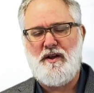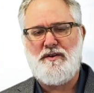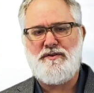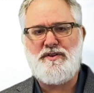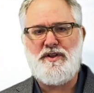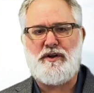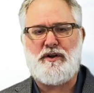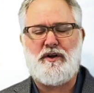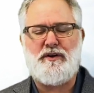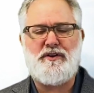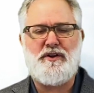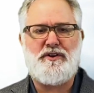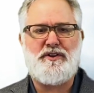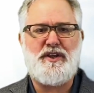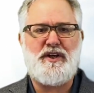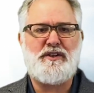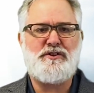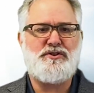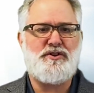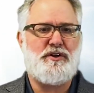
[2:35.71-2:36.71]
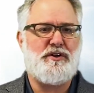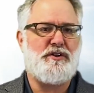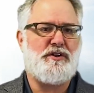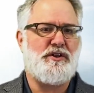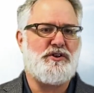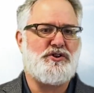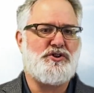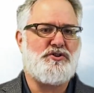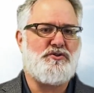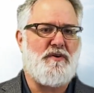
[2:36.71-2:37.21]
that are the things that are
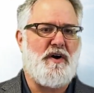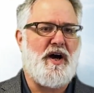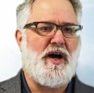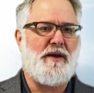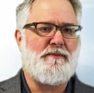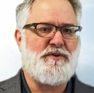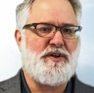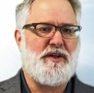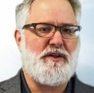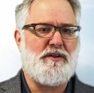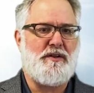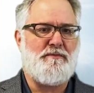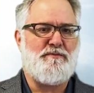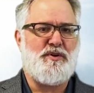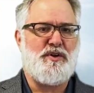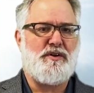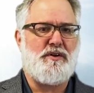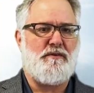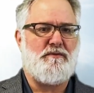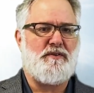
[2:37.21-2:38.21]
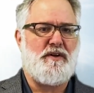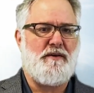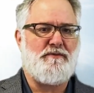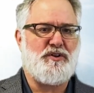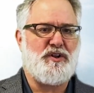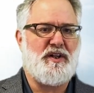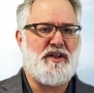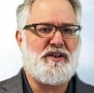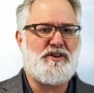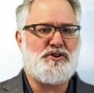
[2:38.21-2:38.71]
described in the book of
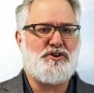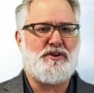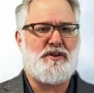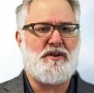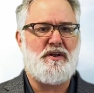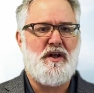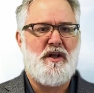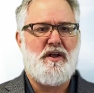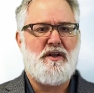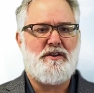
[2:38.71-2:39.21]
Revelation.